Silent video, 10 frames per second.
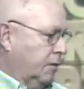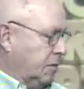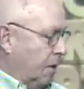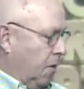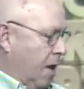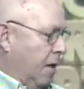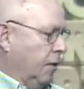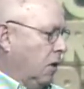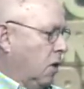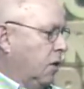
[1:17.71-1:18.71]
It's been around the
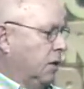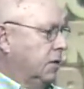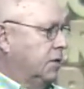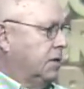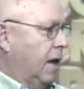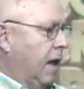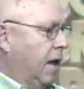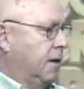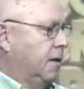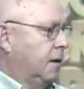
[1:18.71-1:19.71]
longest, and